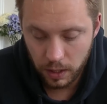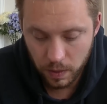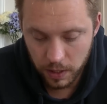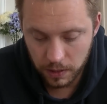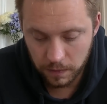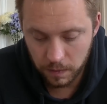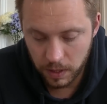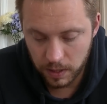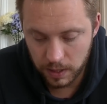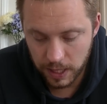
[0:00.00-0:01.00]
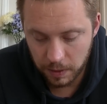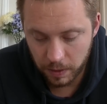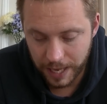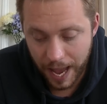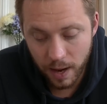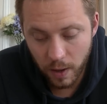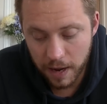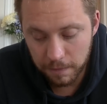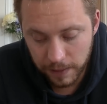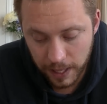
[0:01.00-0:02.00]
Units from this detachment cannot
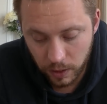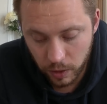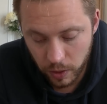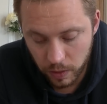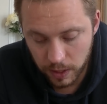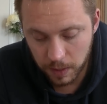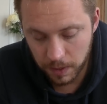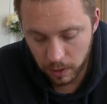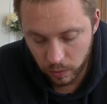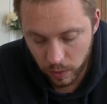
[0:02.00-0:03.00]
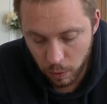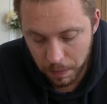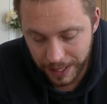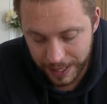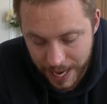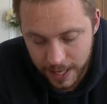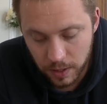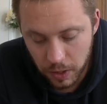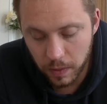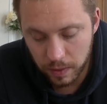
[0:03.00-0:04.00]
outflank due to this special rule, but
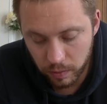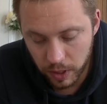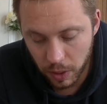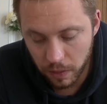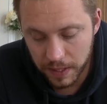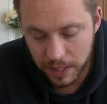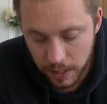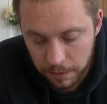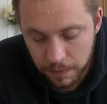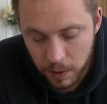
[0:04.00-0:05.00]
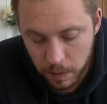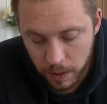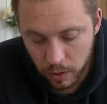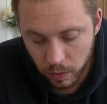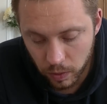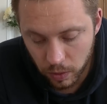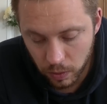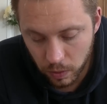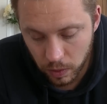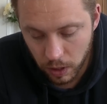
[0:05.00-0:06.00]
can do as a result of a different special
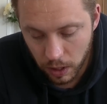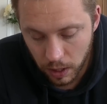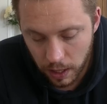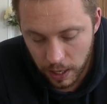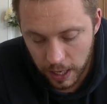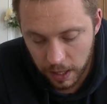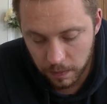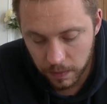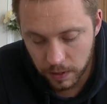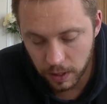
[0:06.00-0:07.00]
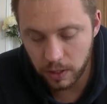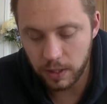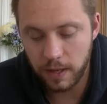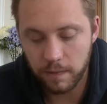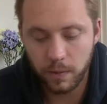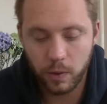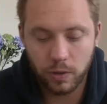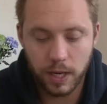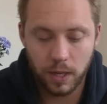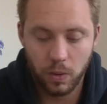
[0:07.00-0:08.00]
rule such as
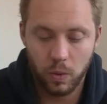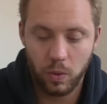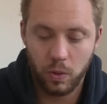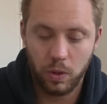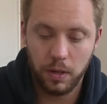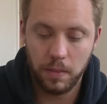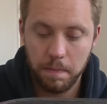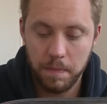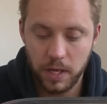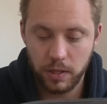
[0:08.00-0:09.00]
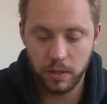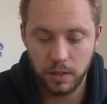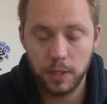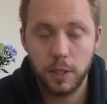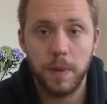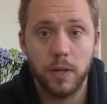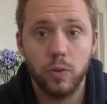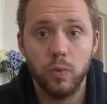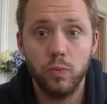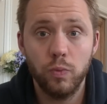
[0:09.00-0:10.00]
infiltrate or mission
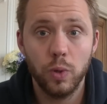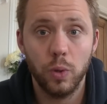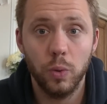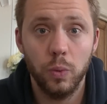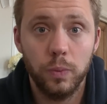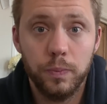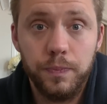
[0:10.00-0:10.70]
special rule.